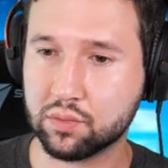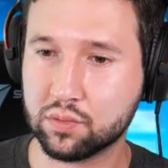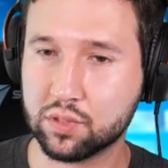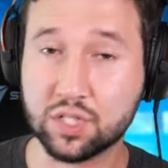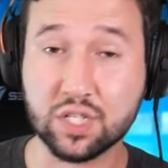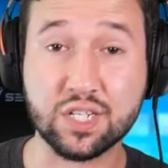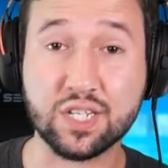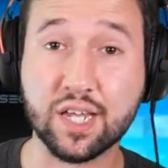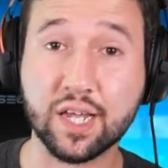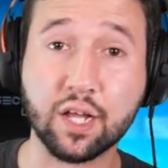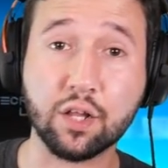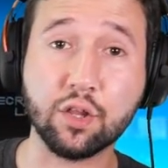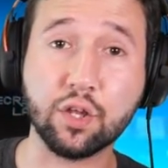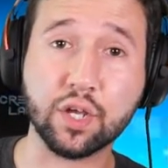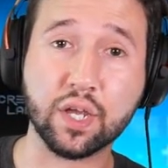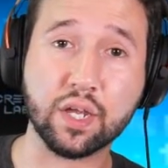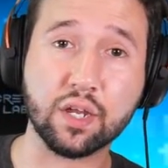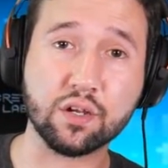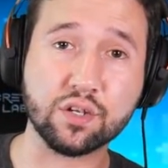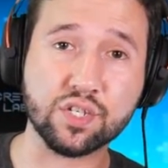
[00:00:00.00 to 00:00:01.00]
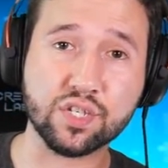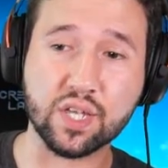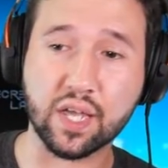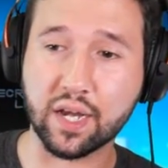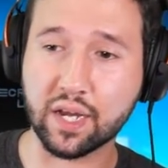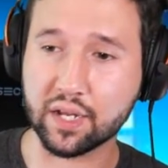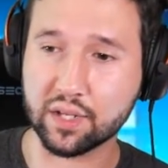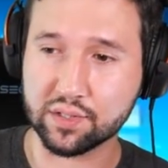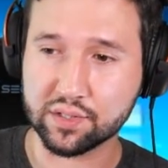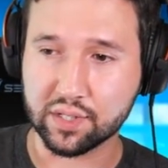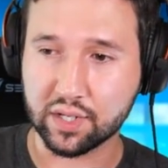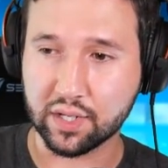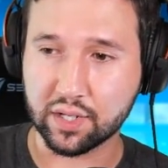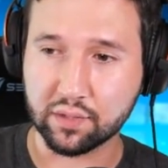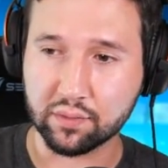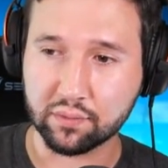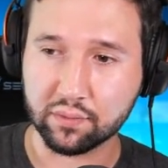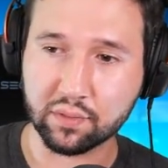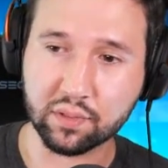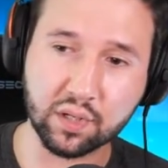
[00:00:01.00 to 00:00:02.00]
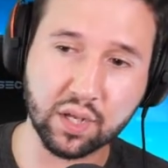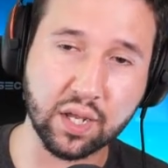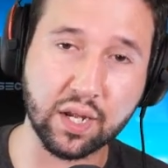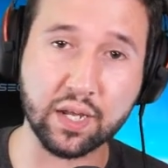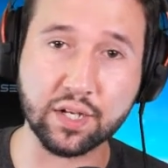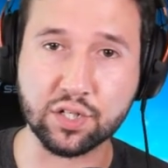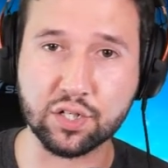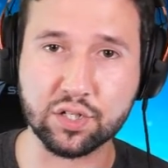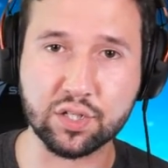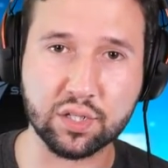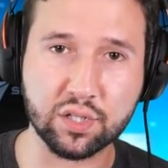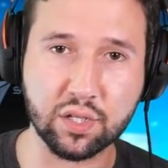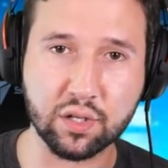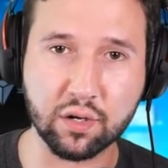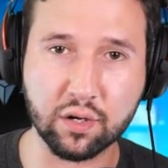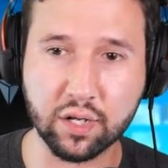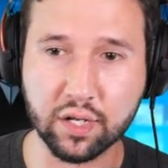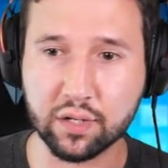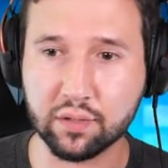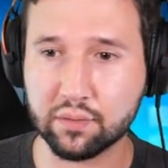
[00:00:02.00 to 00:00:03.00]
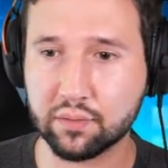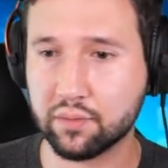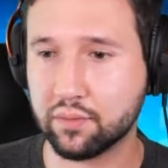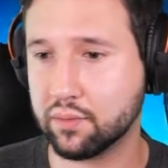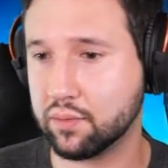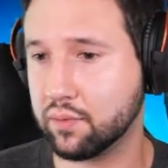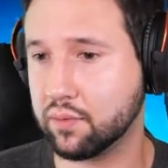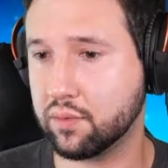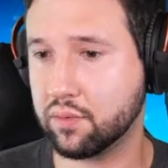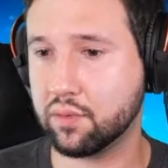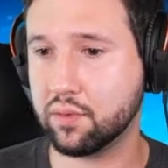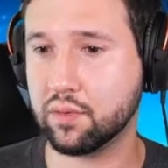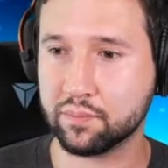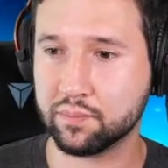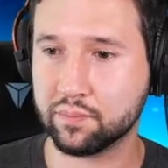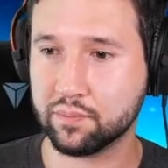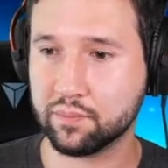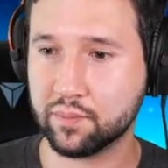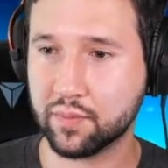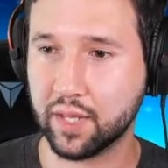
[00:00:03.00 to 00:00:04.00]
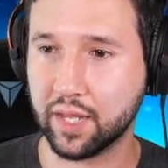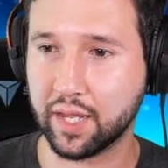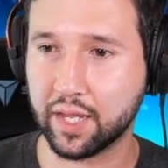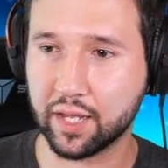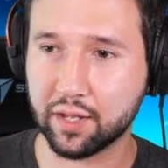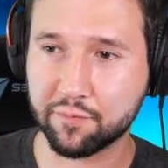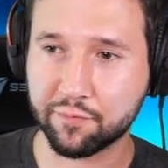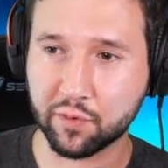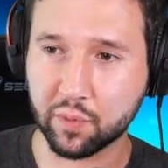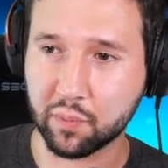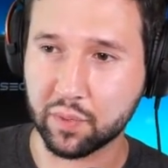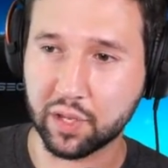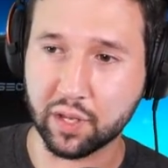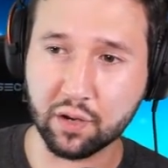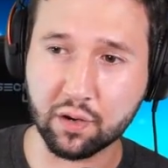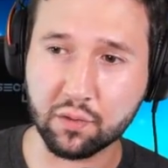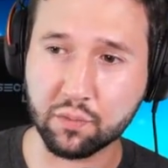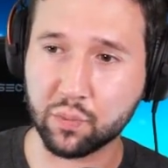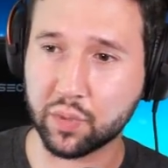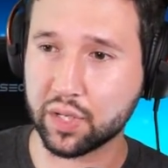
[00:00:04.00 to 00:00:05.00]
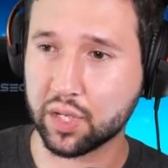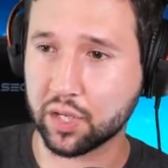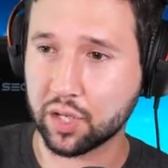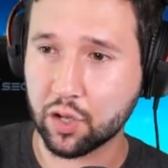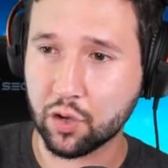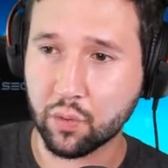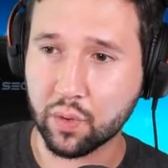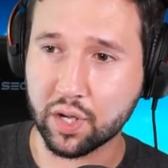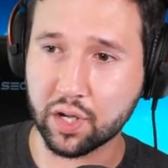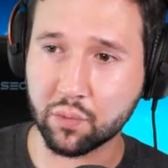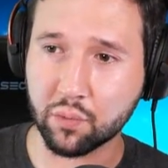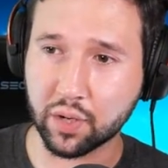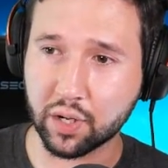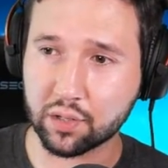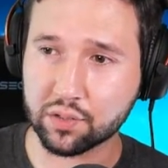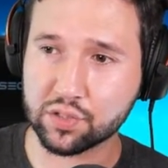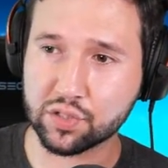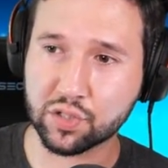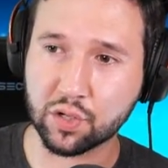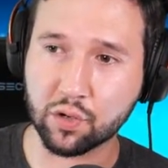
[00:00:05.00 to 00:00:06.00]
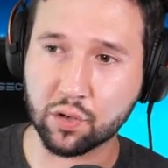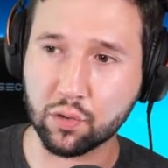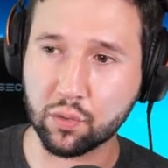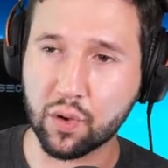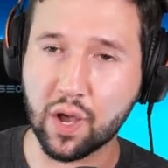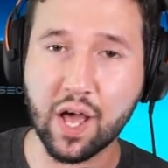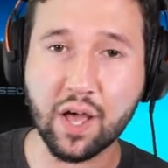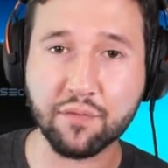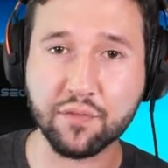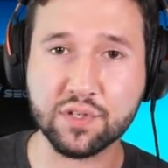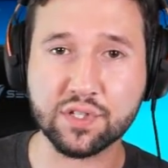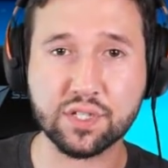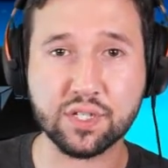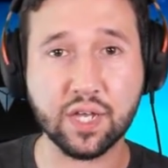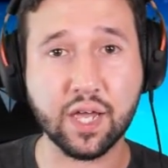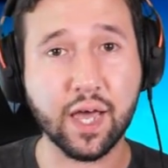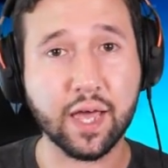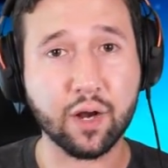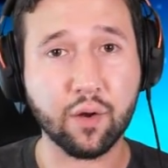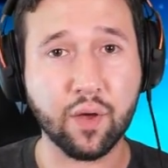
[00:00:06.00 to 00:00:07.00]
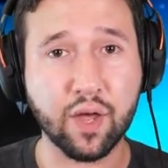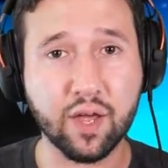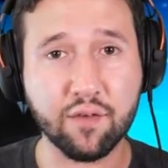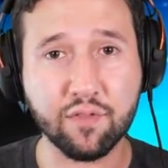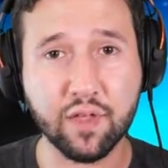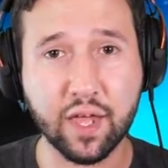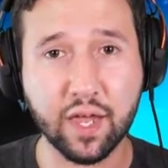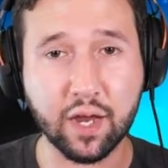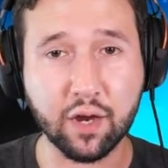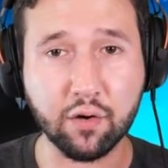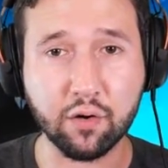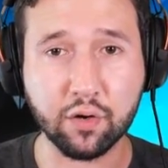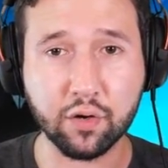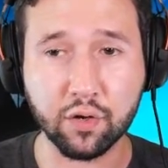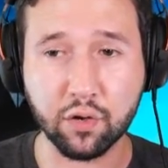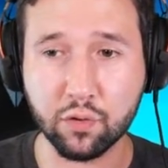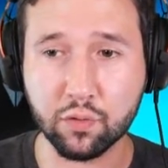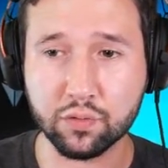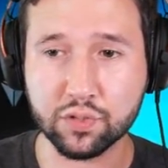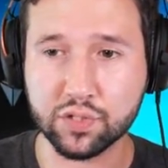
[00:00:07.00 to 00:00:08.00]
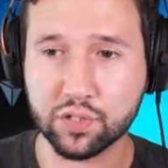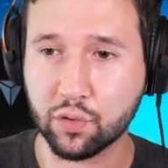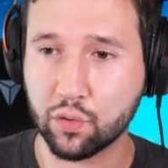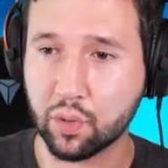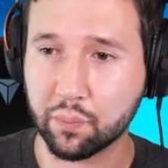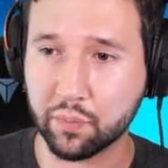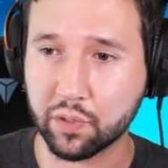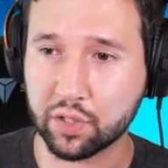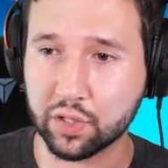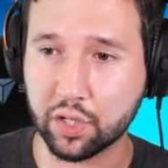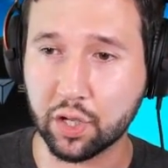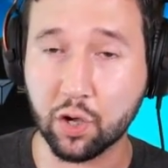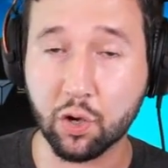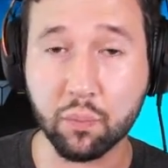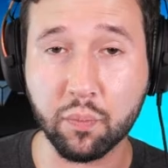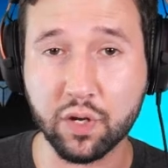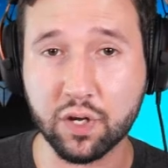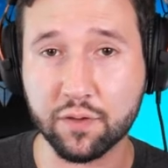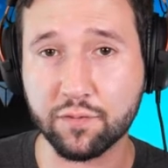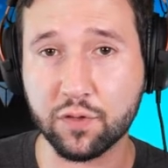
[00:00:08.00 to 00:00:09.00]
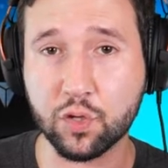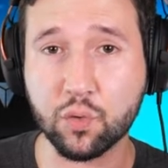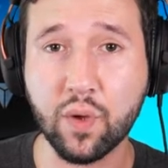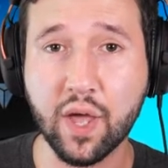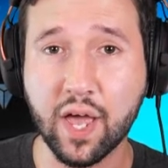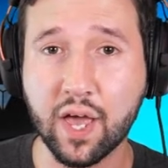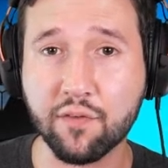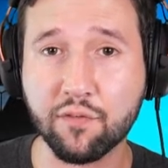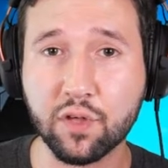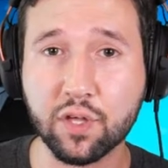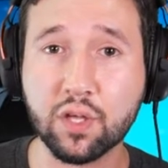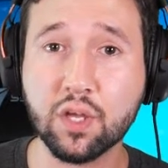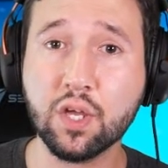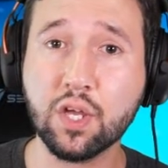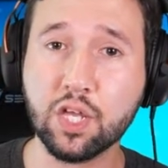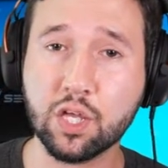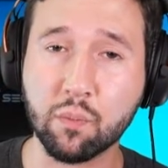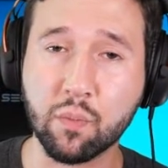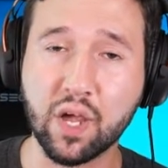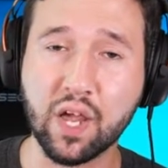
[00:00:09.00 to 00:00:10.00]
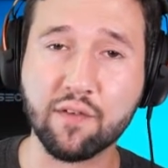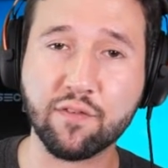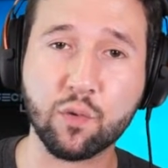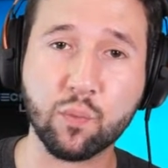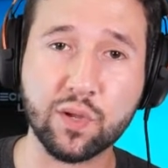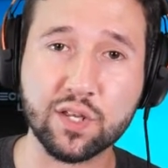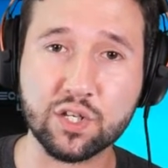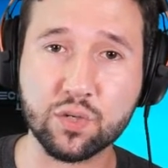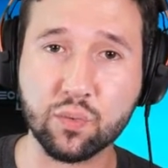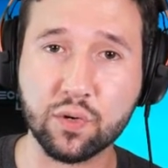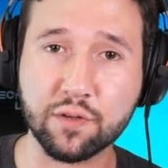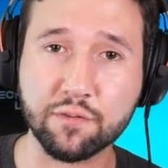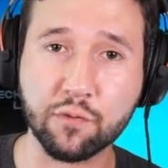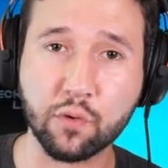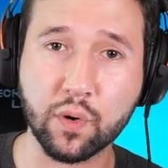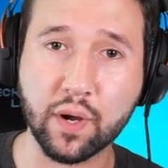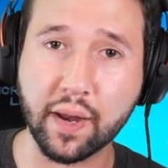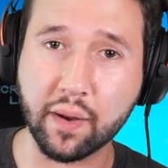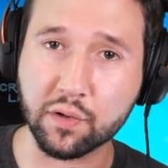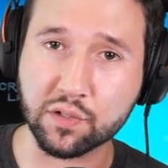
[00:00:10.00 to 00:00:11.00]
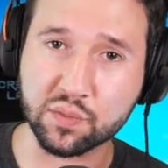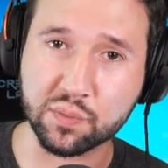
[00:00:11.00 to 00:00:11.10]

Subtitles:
take a look at your settings and connect you to the internet. And from here, we can go anywhere. So obviously, I don't have that error code, so I'm good to go. But if you have it, you might have to wait 24 hours